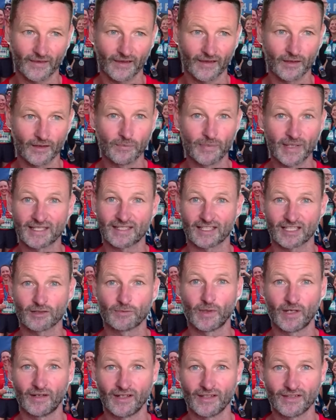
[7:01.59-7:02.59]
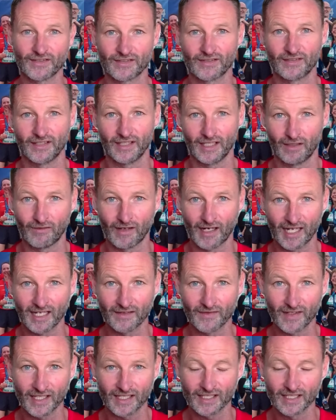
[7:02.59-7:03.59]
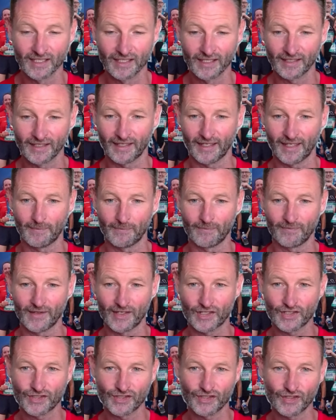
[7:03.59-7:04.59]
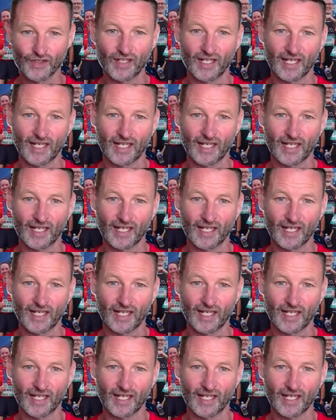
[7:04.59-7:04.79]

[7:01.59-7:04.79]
the best experience in a running event, they should